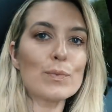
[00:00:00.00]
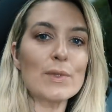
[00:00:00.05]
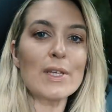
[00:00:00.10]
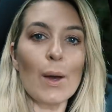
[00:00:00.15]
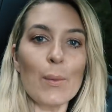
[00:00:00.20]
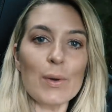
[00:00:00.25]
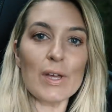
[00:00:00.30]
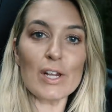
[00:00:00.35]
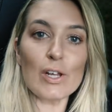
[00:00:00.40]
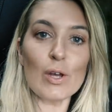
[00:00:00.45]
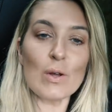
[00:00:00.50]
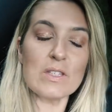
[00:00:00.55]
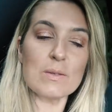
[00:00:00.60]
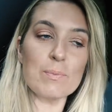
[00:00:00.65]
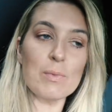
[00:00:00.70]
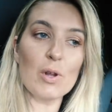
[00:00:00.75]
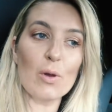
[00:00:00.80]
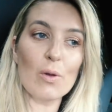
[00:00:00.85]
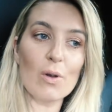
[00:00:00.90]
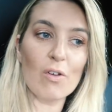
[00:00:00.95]
Yeah, we're gonna go
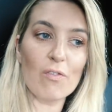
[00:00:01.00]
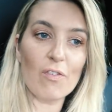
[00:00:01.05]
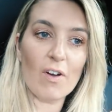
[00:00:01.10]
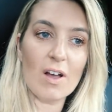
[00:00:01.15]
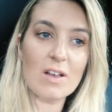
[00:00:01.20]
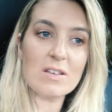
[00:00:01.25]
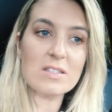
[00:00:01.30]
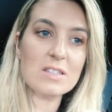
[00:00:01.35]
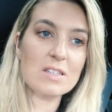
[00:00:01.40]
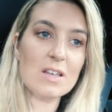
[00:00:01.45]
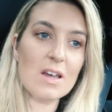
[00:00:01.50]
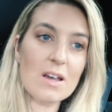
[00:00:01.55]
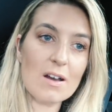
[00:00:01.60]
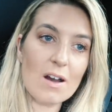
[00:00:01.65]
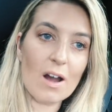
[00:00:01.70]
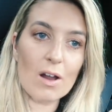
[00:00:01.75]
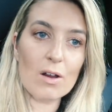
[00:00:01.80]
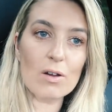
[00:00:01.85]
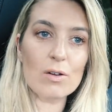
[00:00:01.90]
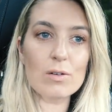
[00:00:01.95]
to Manolo first.
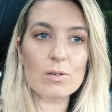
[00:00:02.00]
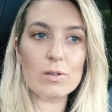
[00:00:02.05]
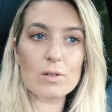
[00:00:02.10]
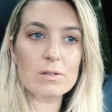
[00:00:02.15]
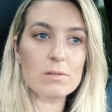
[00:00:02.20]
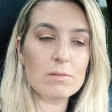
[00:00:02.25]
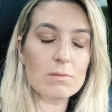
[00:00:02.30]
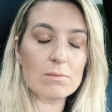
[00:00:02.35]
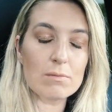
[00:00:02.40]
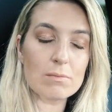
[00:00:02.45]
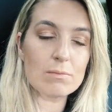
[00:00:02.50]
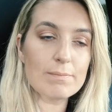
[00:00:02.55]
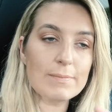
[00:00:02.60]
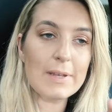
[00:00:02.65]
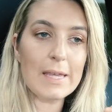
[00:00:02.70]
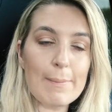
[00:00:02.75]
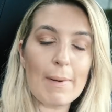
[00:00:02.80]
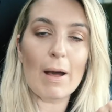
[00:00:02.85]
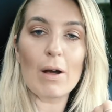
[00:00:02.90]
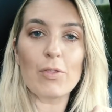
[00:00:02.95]
I
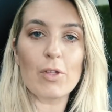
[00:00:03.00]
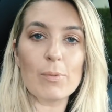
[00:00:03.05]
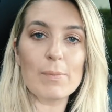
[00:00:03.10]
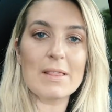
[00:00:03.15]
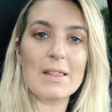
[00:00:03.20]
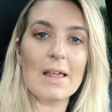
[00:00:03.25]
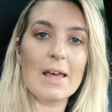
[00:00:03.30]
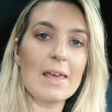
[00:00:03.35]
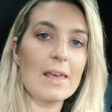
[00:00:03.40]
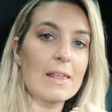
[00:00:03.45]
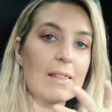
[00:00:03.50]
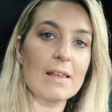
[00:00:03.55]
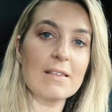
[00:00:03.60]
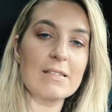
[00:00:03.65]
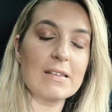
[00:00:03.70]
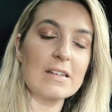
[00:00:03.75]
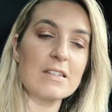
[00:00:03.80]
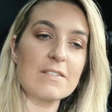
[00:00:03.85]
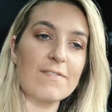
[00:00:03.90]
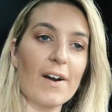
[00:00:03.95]
emailed them and they
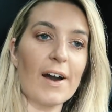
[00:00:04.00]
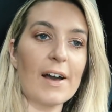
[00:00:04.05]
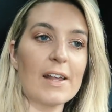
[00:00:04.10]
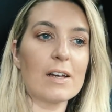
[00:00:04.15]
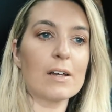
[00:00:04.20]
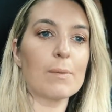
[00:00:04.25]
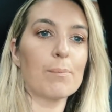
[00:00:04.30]
said it's fine.